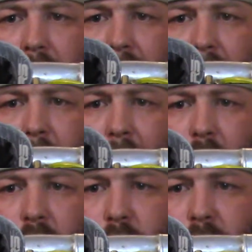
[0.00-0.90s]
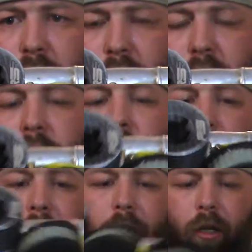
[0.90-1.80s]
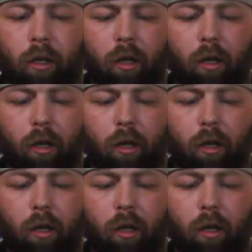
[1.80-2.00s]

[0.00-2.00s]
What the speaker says: and power switch to the rear.